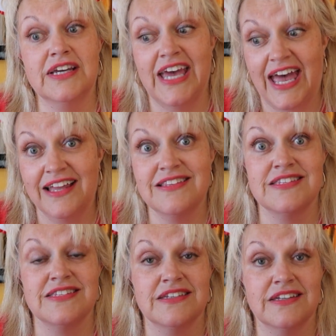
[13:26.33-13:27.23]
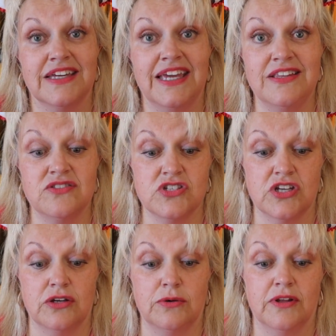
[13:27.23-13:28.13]
get
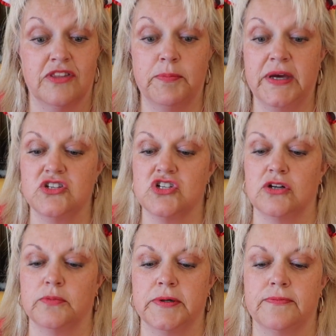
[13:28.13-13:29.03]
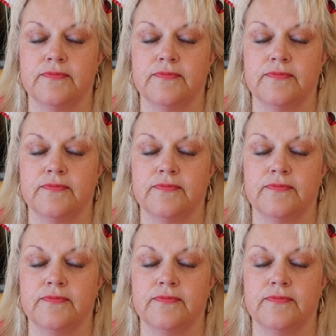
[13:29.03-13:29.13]
into the Beach Club,